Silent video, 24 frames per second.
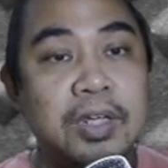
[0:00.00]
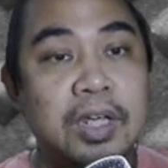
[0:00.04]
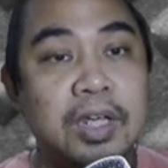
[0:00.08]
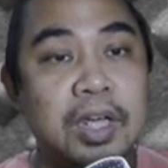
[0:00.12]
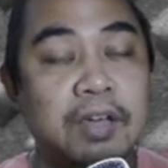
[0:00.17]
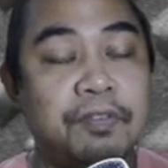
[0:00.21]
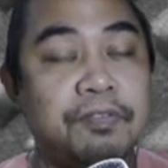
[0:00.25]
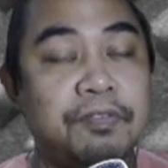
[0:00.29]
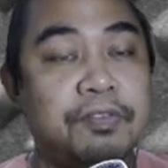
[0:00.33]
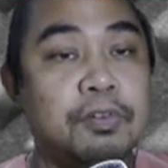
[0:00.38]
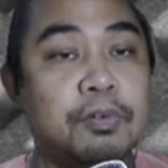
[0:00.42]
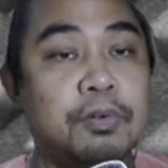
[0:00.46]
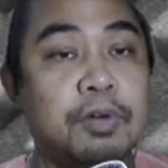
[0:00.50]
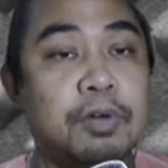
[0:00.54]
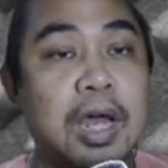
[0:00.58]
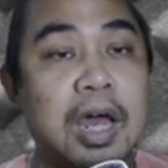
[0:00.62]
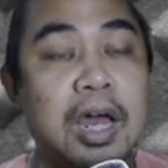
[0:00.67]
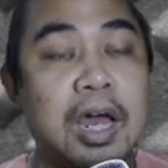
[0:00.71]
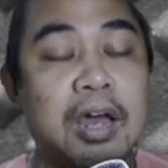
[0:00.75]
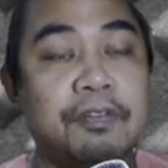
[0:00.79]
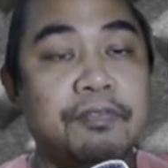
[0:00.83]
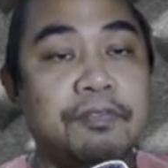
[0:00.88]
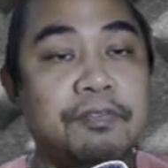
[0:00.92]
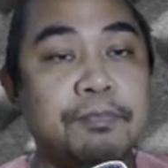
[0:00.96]
if you
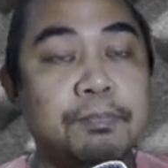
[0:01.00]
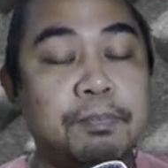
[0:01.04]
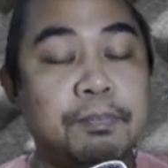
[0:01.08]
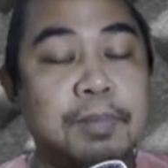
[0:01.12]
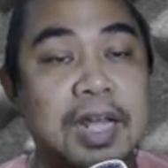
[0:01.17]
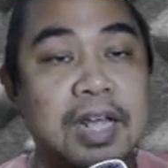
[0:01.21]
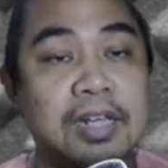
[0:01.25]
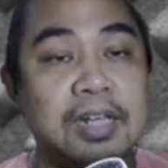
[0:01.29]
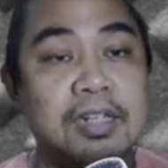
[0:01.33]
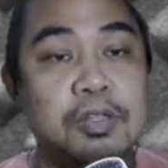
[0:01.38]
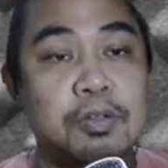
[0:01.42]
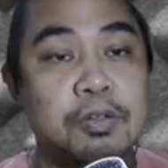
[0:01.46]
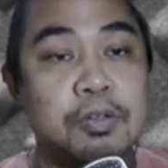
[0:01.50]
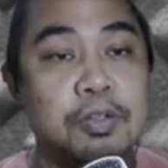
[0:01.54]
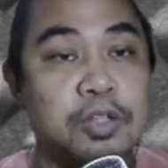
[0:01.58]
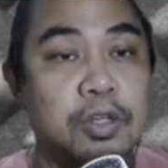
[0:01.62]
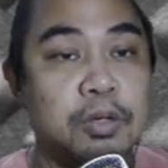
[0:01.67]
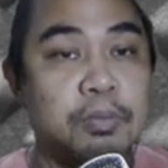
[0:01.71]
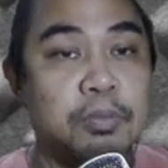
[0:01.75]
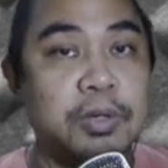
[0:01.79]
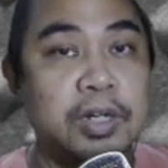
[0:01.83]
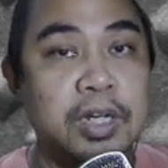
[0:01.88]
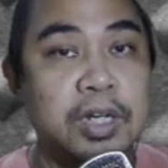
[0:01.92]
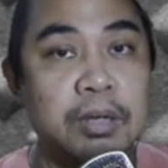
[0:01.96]
have plans to
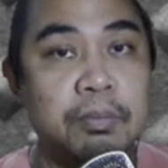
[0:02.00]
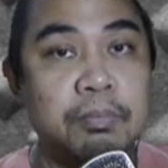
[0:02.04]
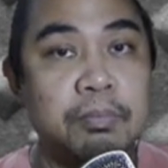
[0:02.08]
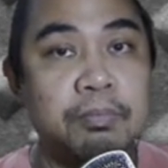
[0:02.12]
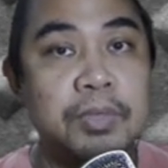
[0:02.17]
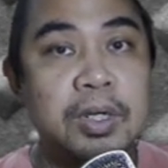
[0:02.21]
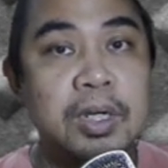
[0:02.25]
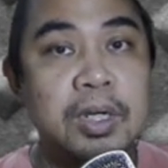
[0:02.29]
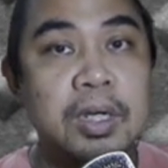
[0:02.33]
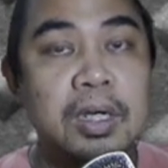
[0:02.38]
summon him.